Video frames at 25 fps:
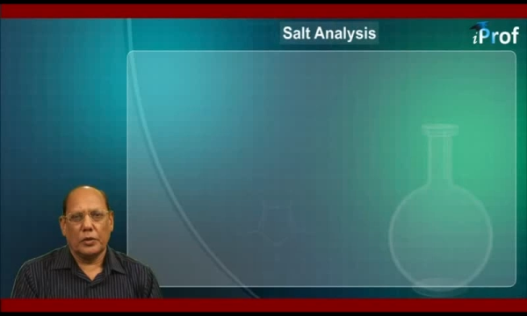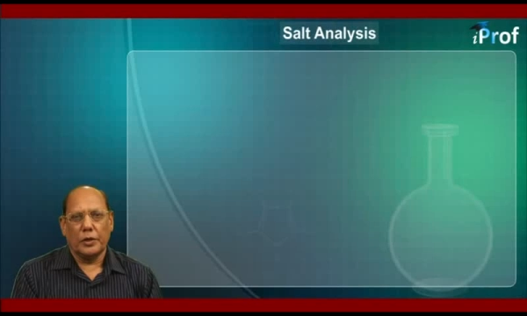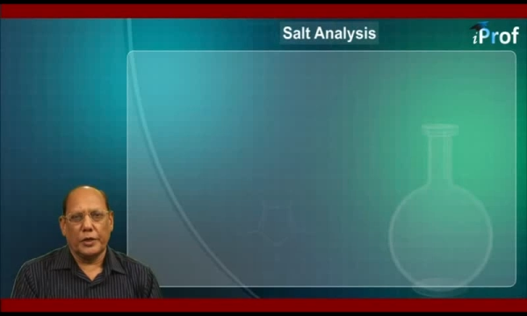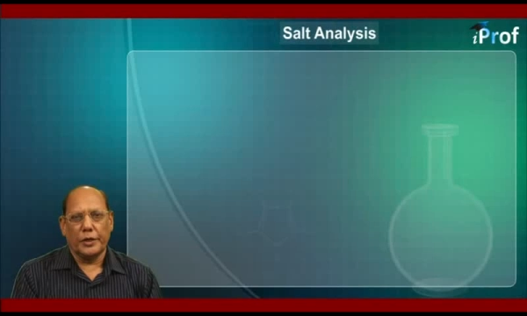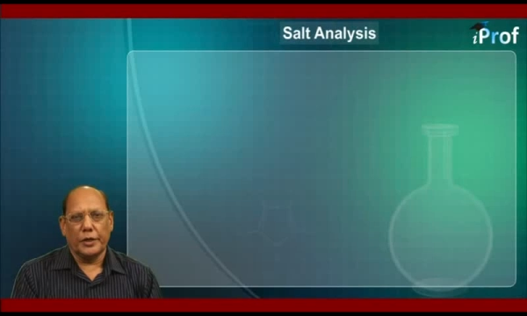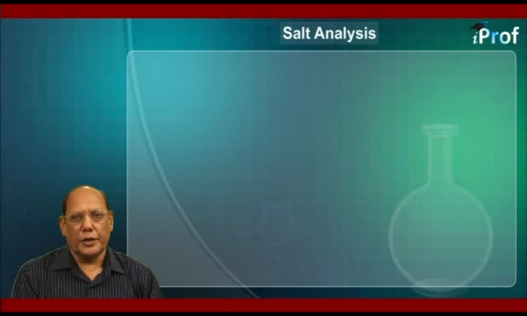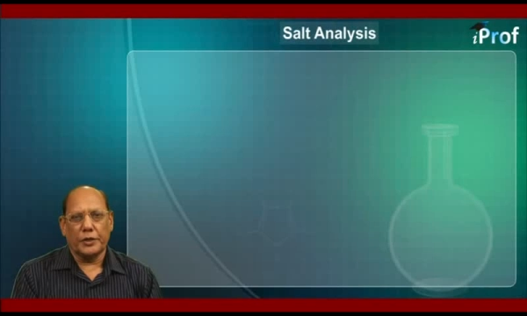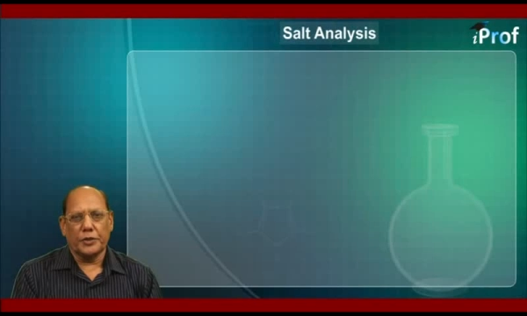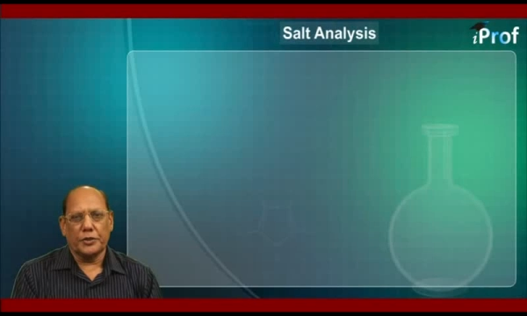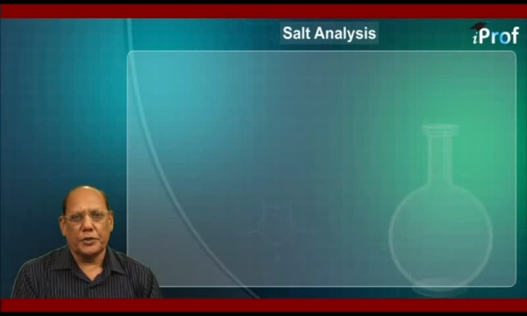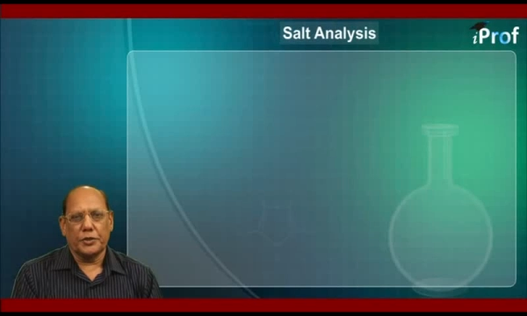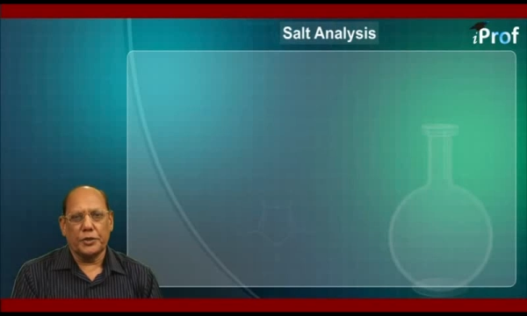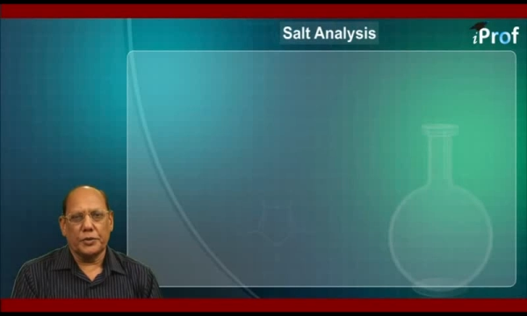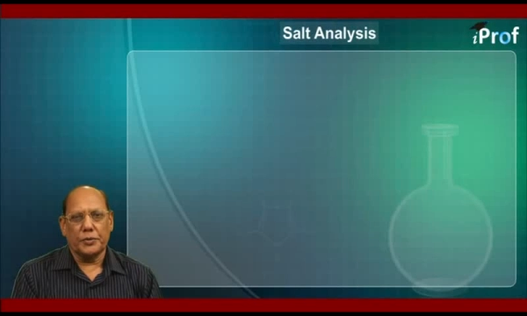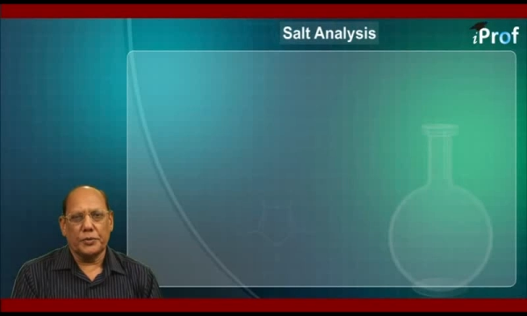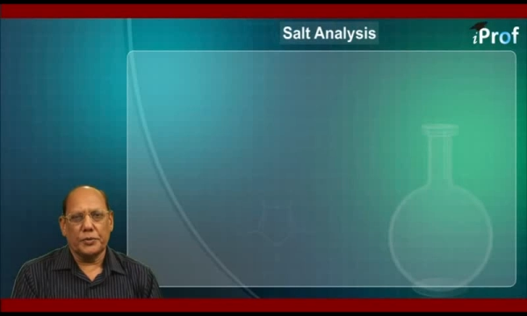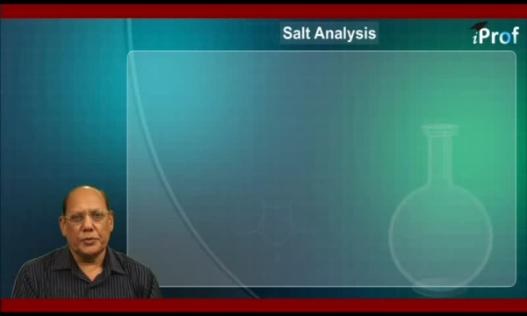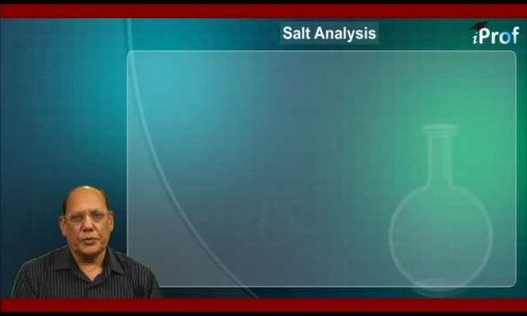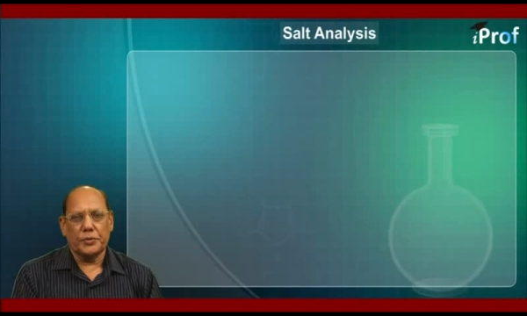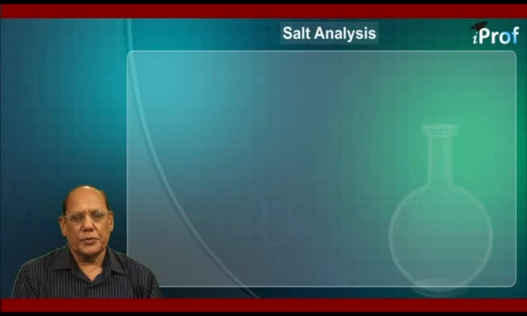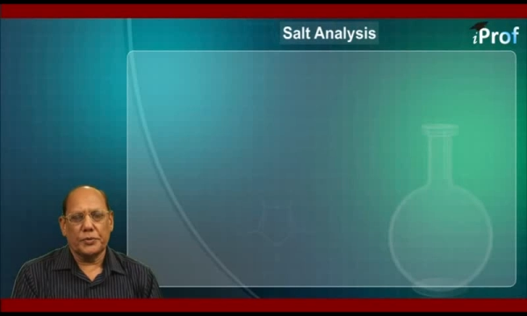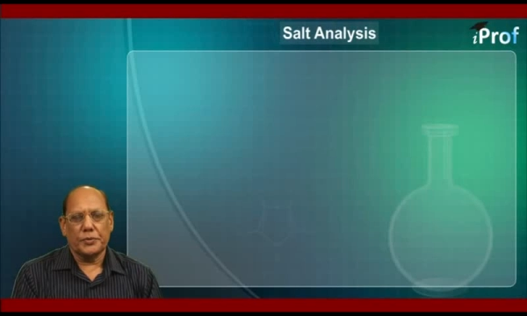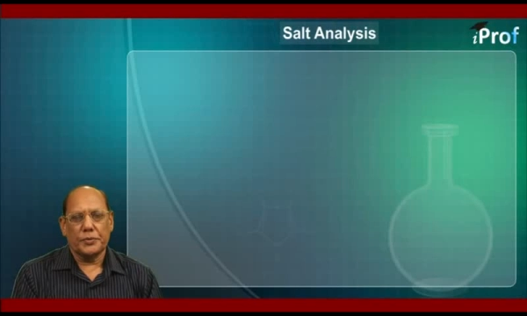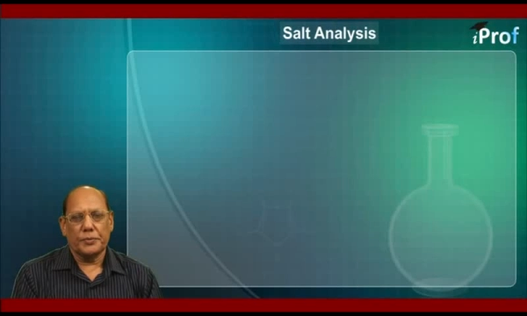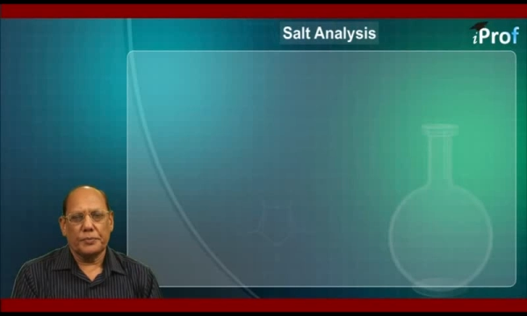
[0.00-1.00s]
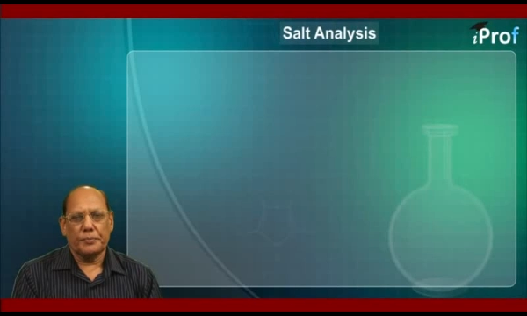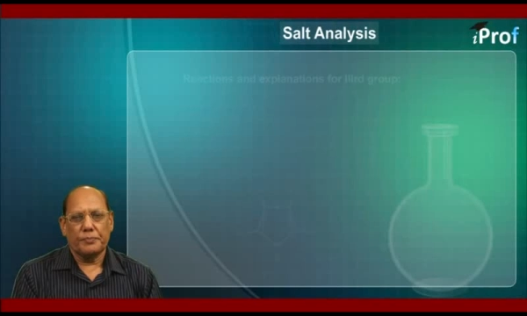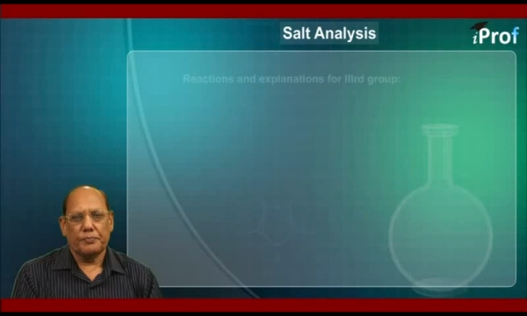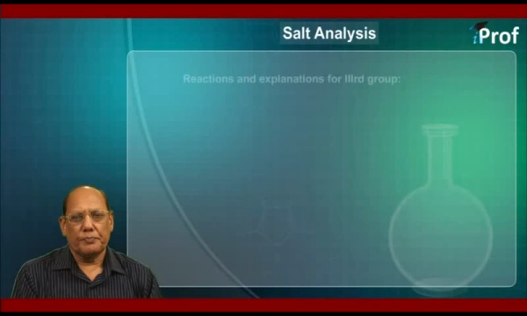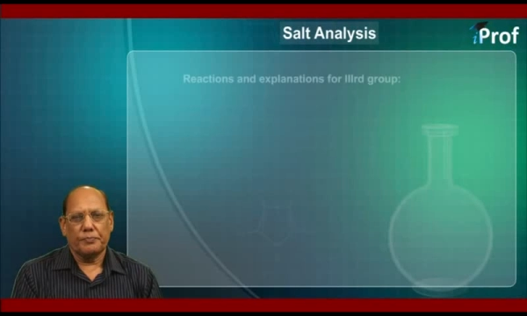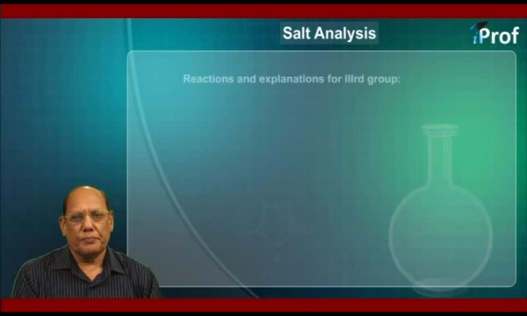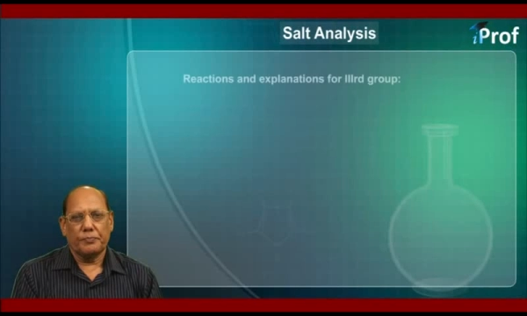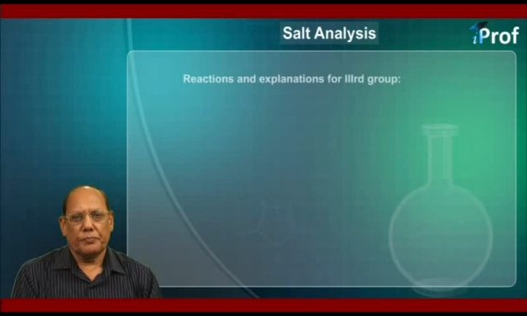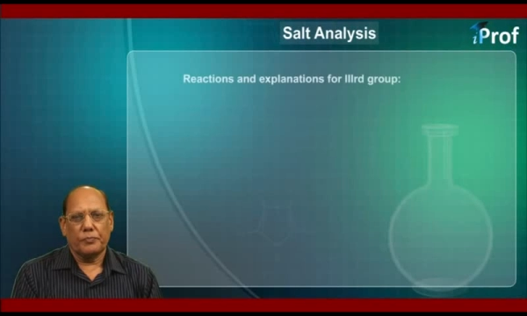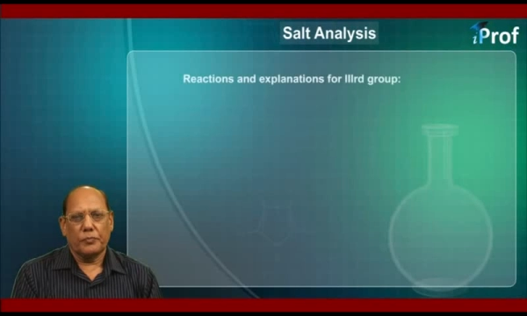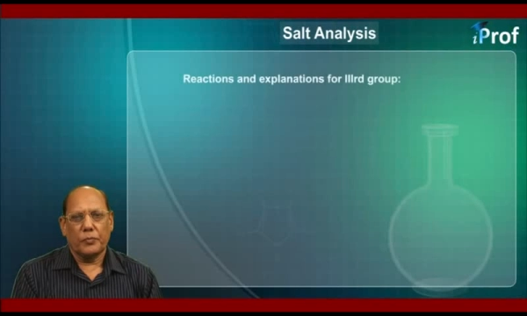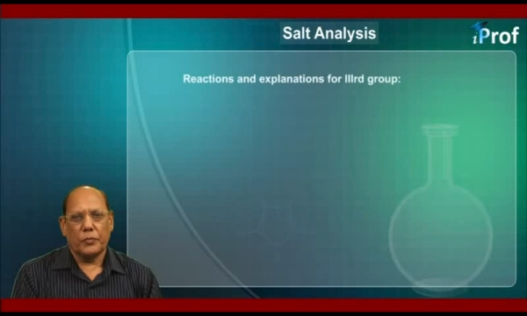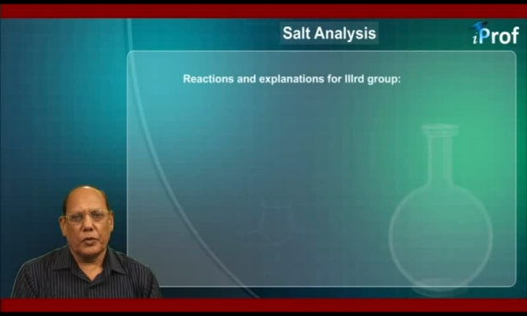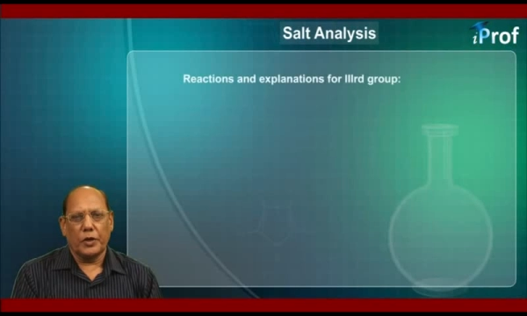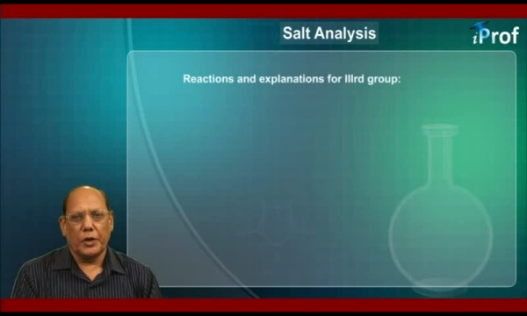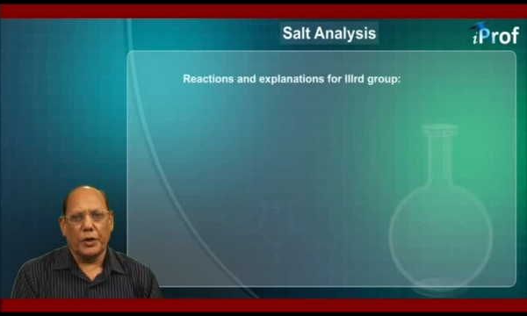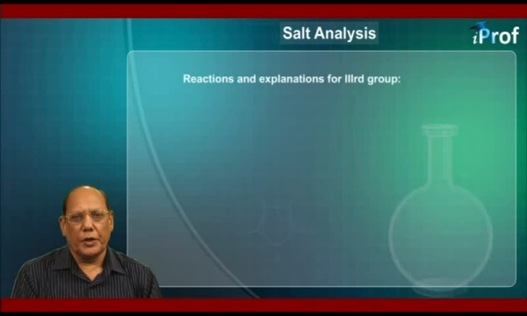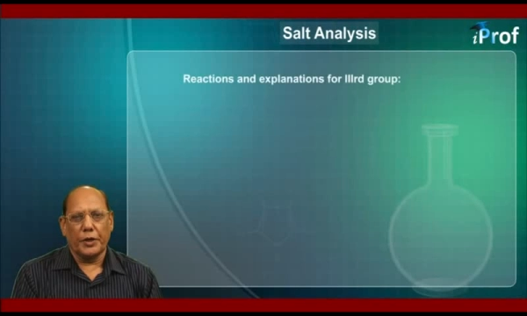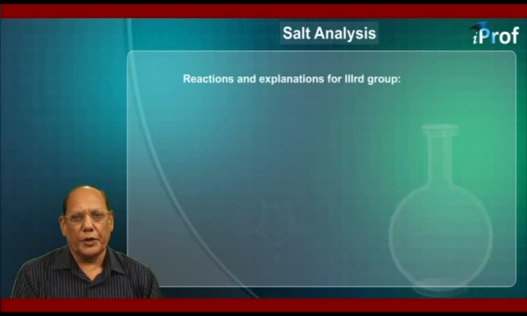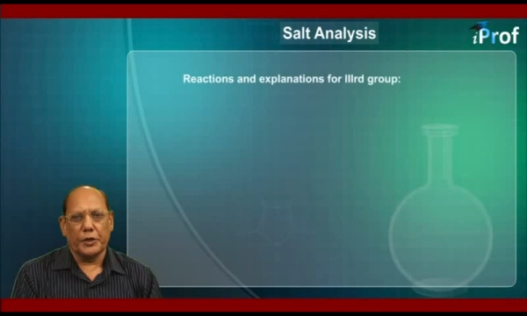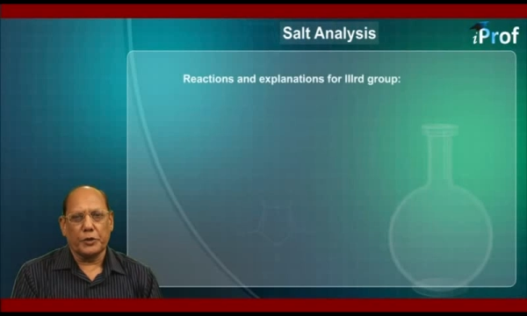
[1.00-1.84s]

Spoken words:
Reactions and